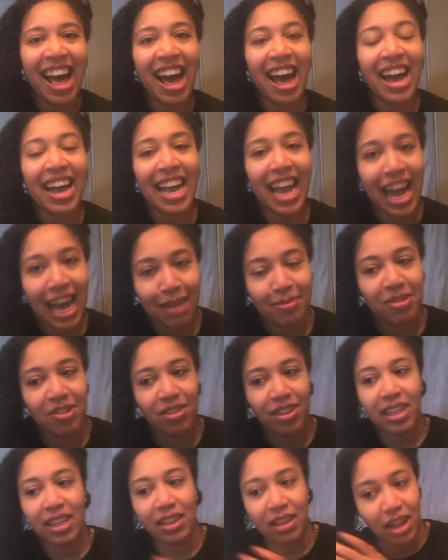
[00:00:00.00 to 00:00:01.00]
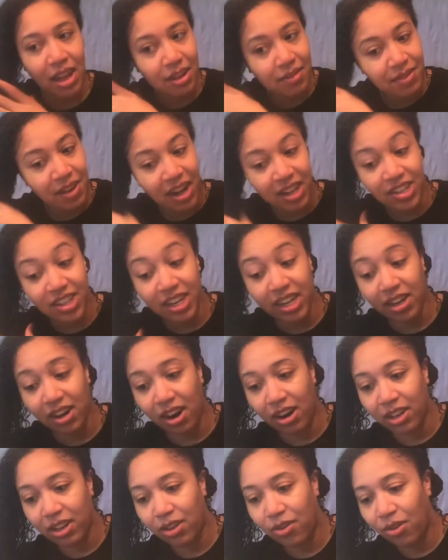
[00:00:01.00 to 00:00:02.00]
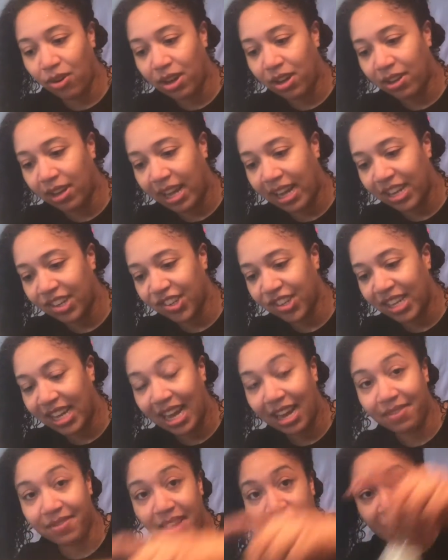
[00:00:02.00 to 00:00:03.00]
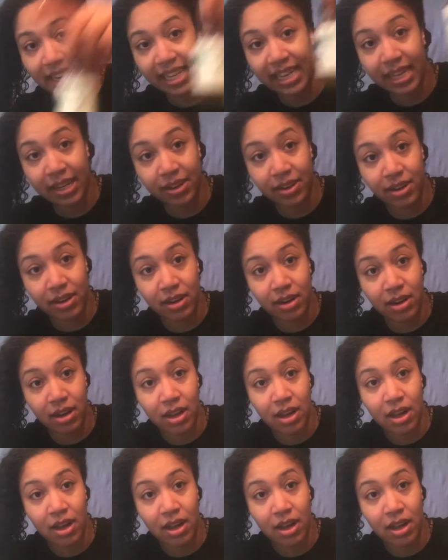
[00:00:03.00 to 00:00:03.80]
I absolutely love the onion and garlic oil. I actually have that here.